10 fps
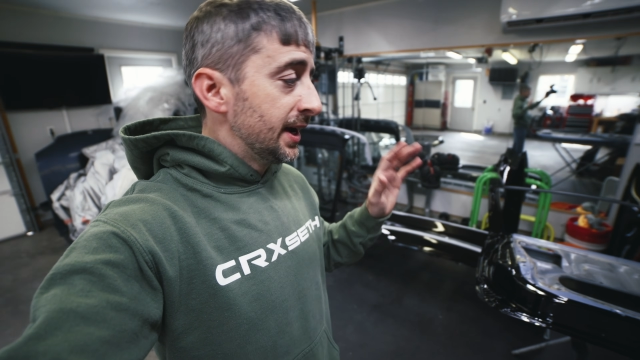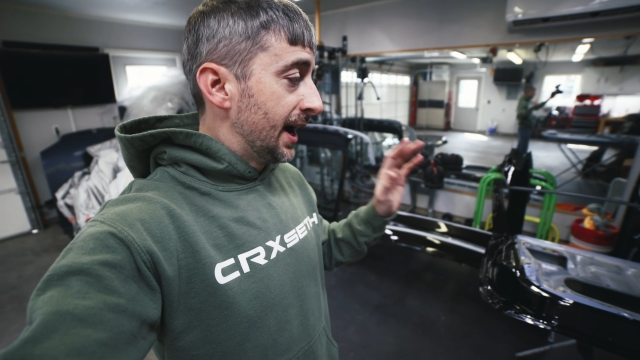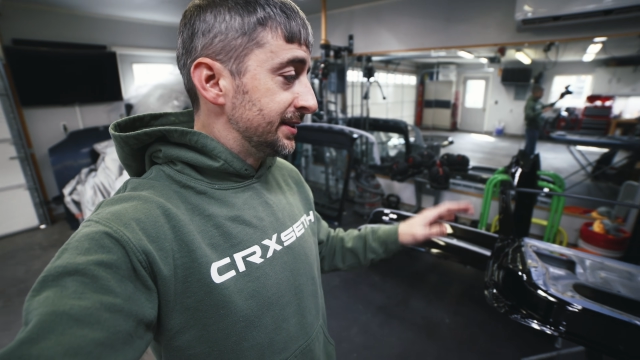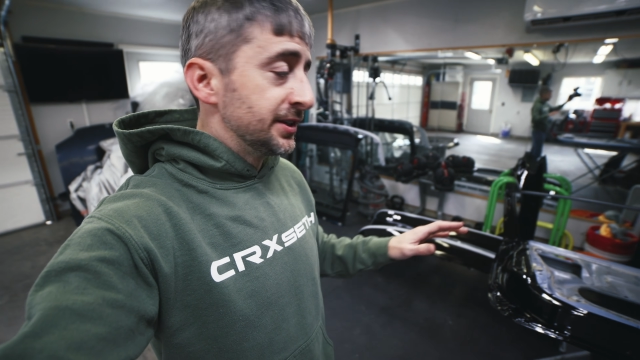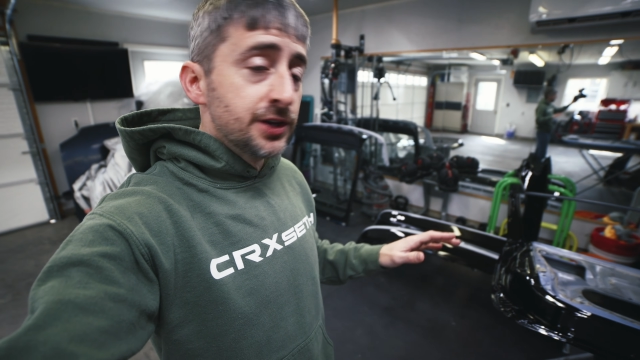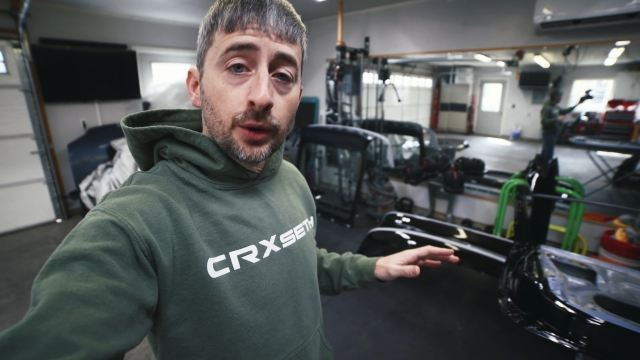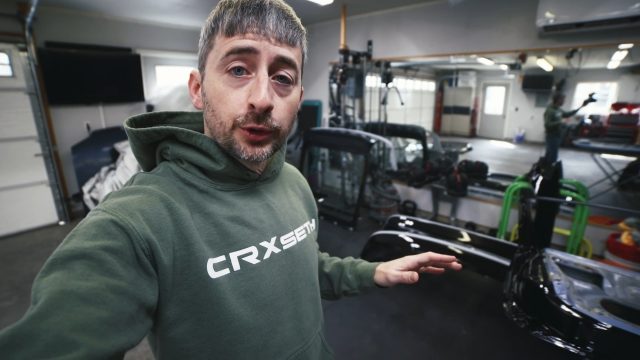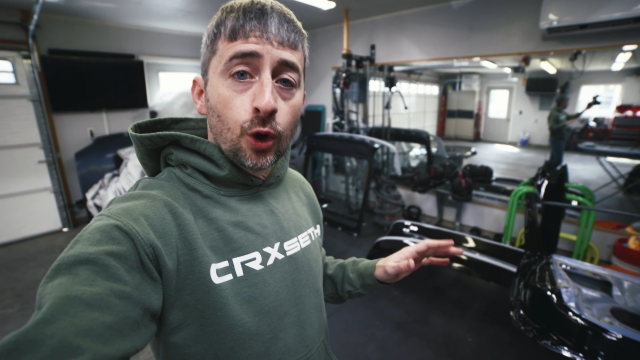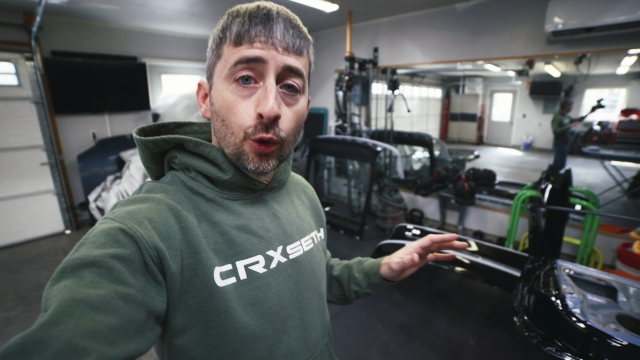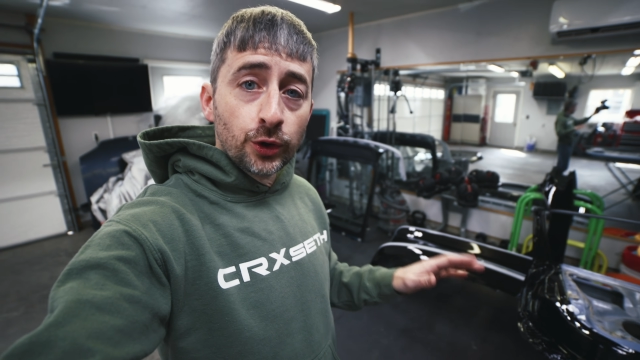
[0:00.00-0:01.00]
I did not
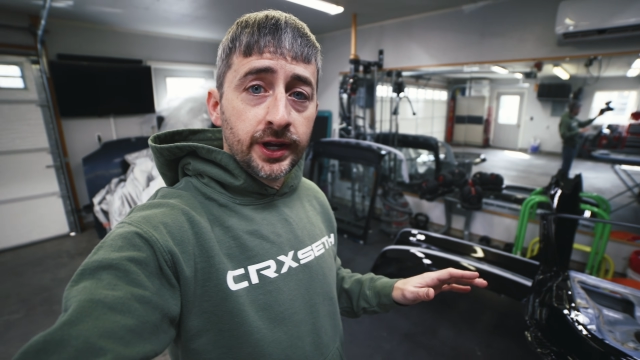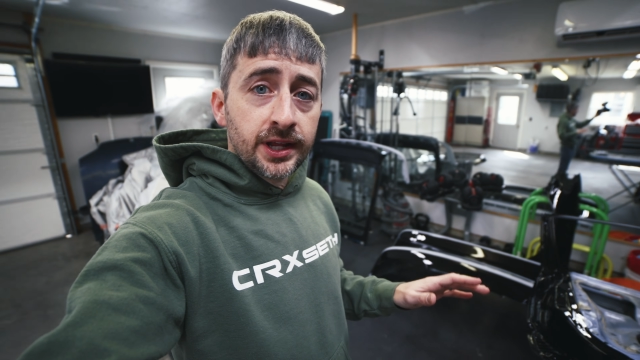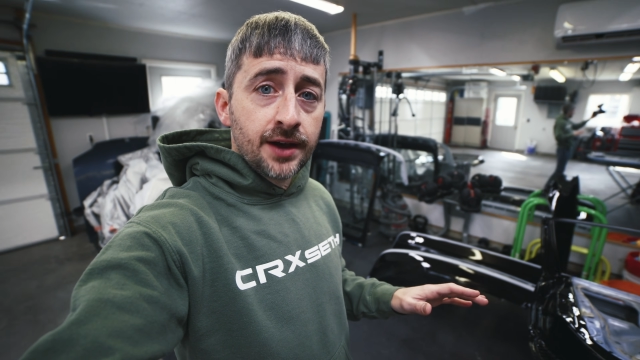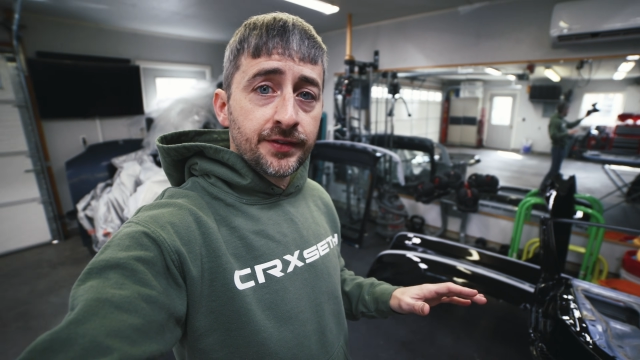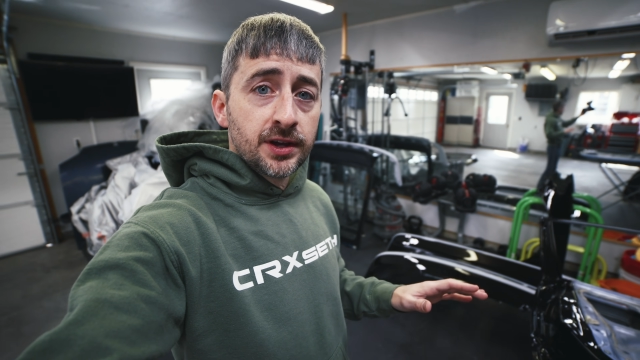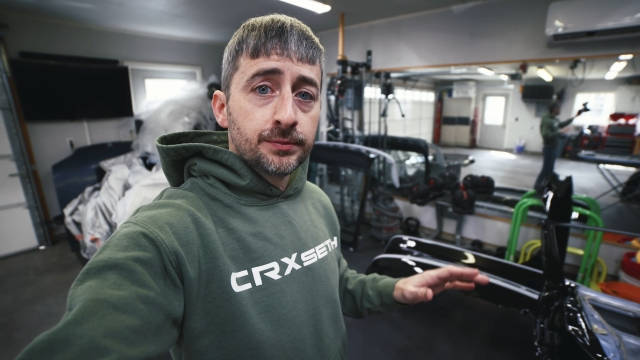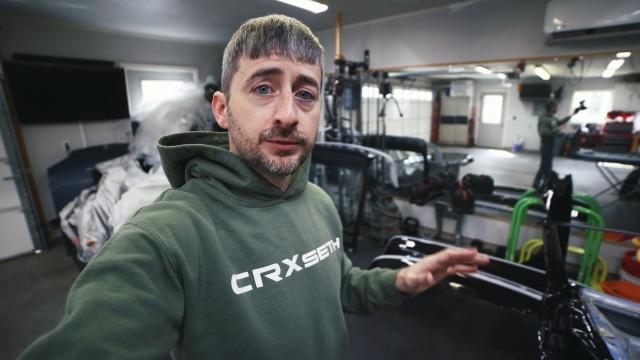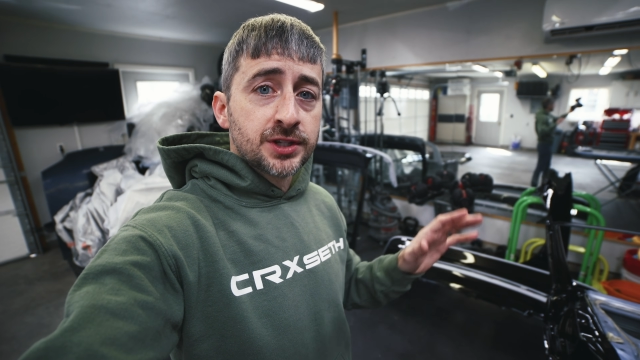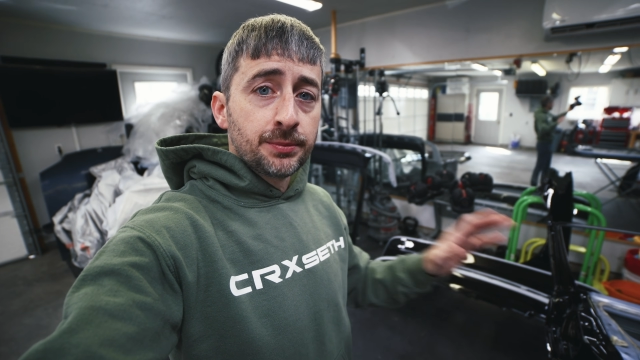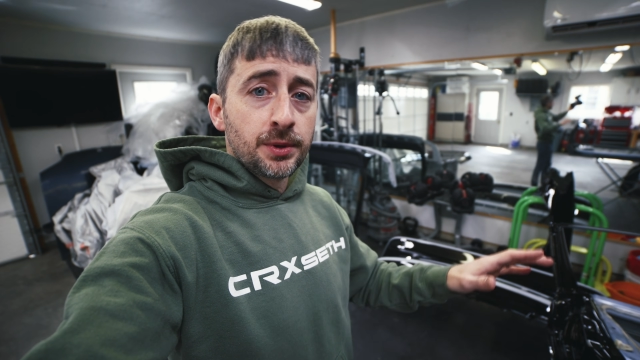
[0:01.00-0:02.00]
record any of it
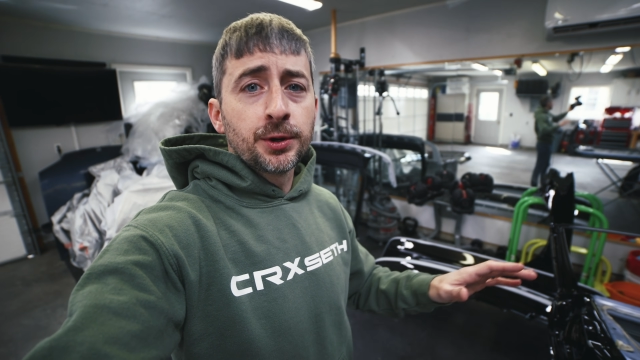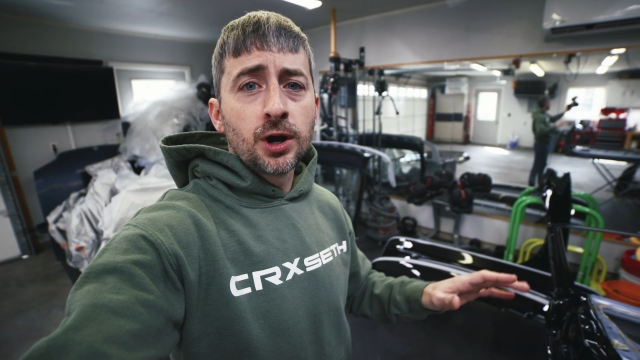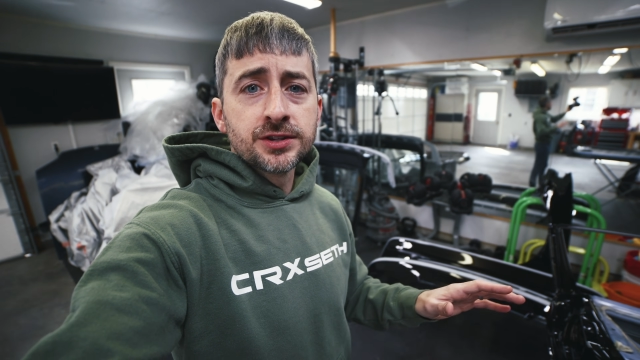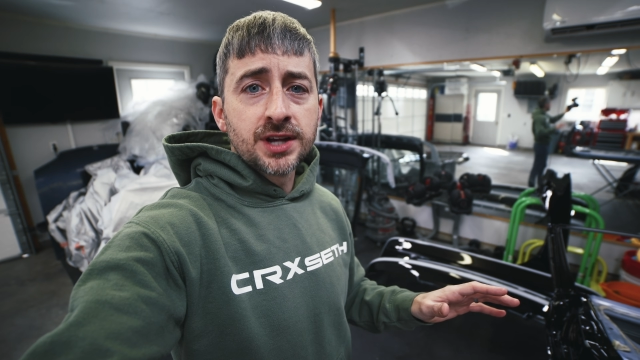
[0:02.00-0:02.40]
simply because